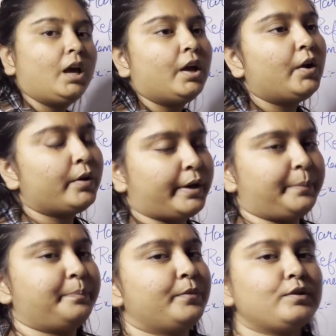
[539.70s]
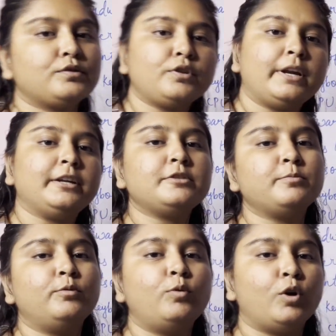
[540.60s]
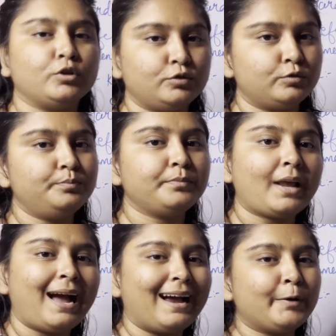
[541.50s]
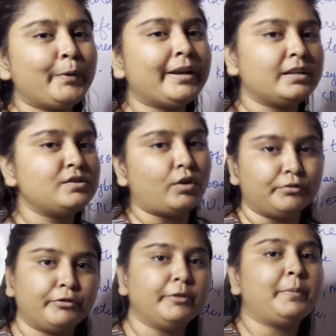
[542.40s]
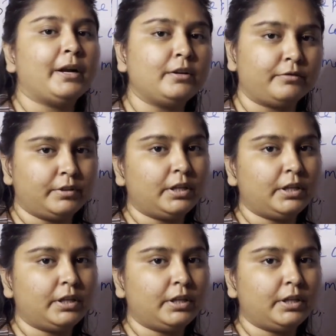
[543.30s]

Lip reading: Okay, so let us move on to hardware and software part of the